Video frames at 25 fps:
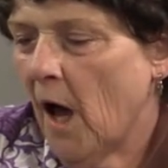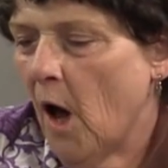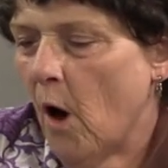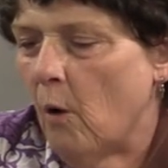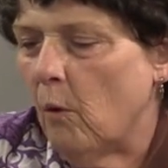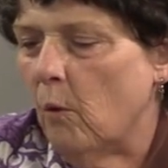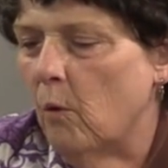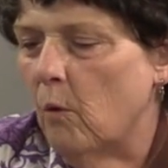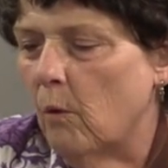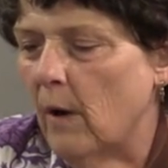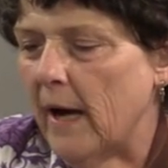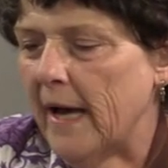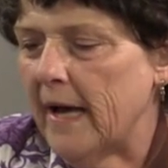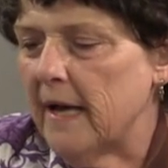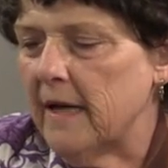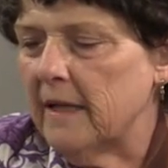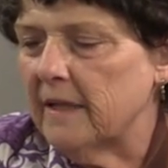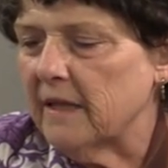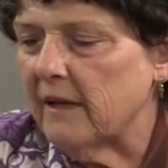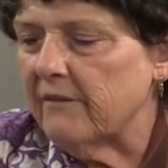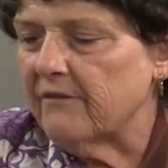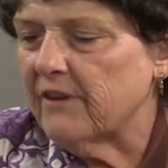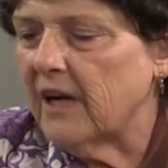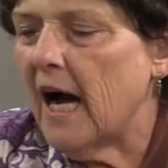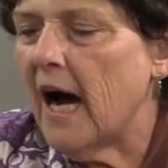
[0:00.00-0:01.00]

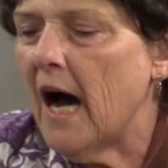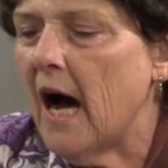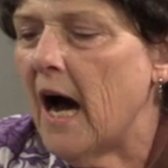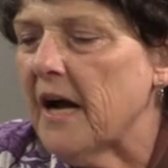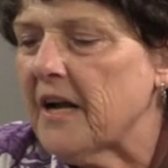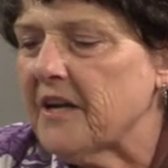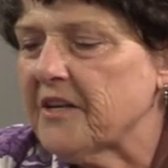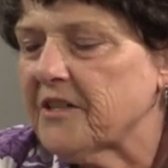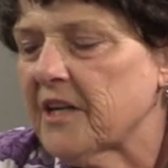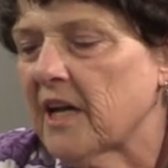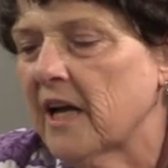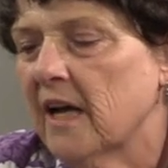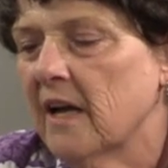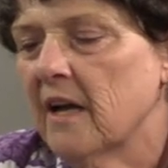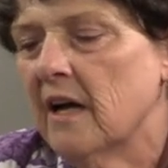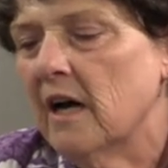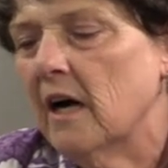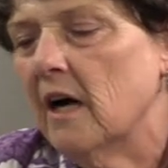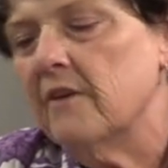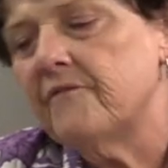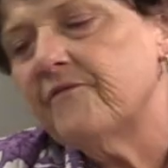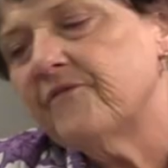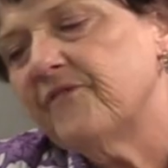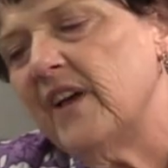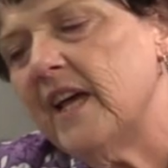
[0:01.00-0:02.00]
Well, I've got
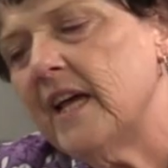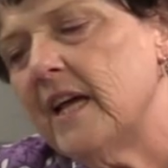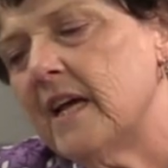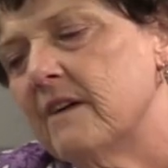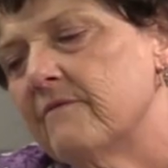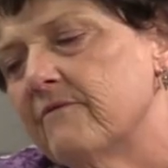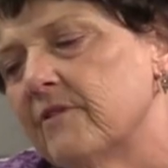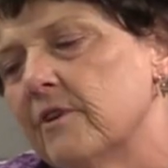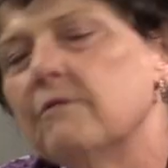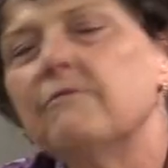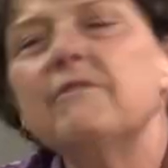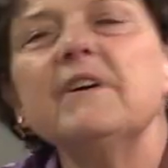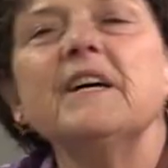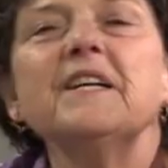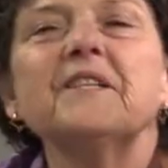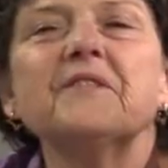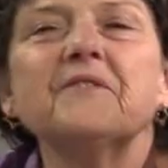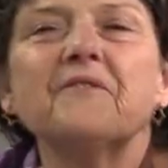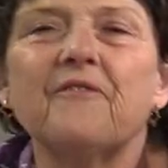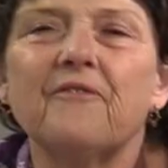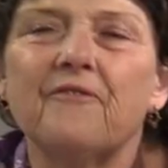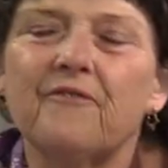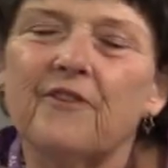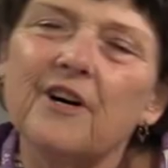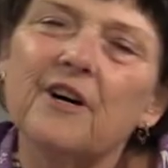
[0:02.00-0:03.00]
a favorite
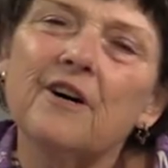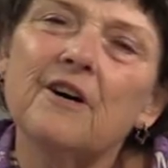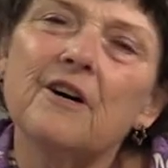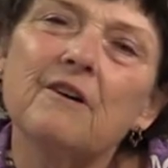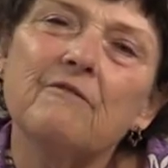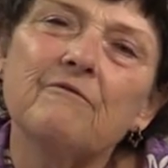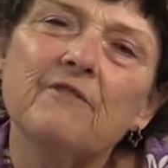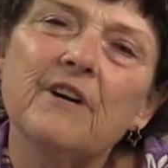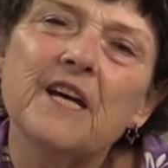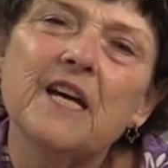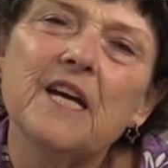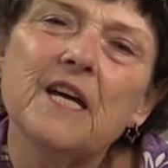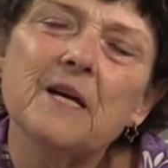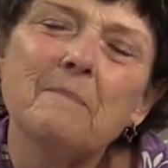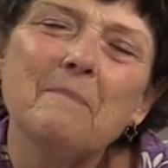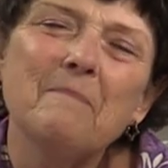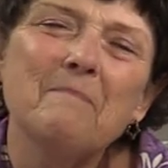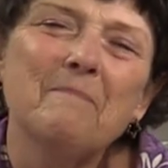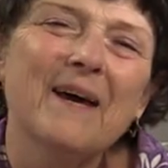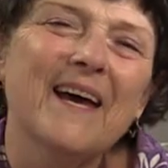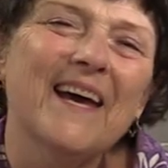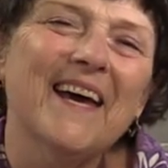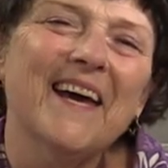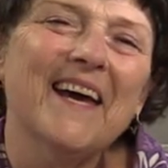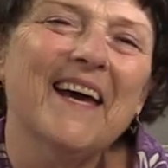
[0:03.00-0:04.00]
furry
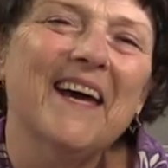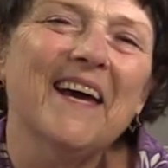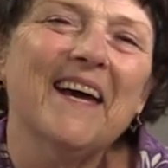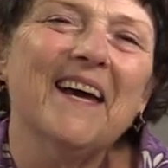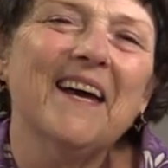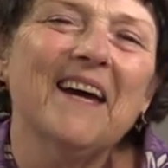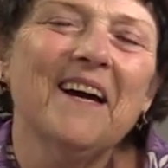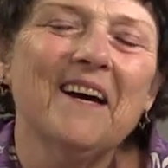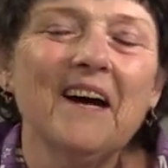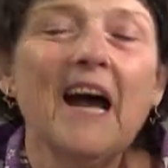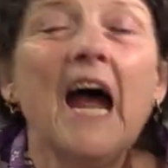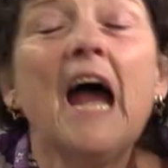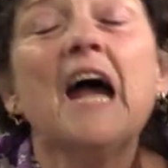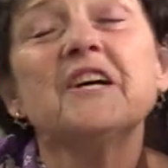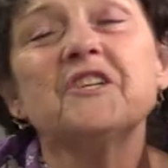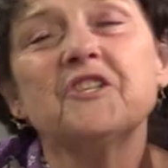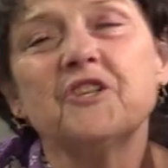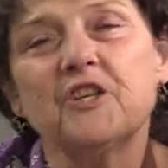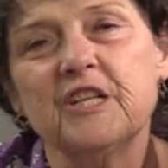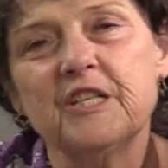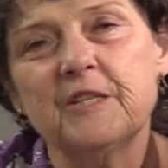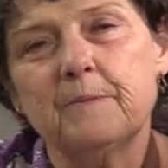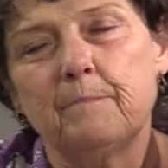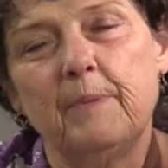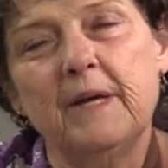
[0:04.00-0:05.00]
bear.
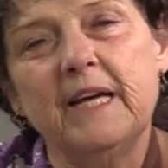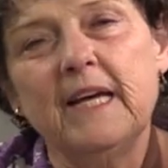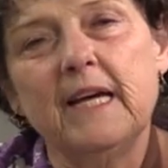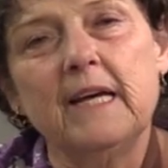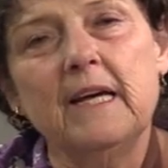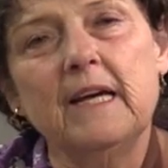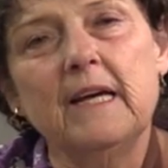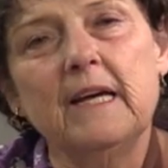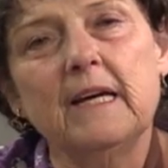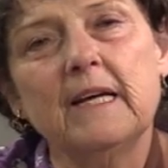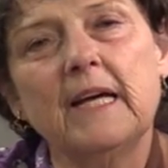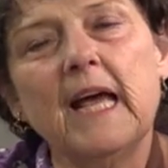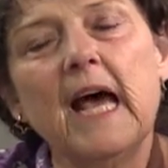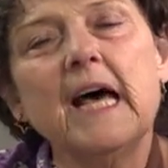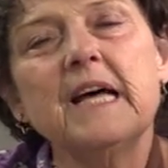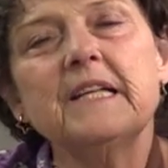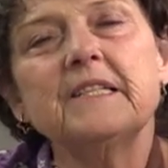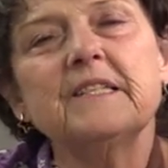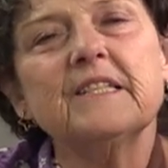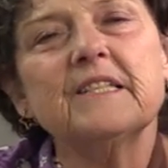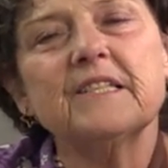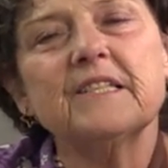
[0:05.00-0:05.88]
She's big and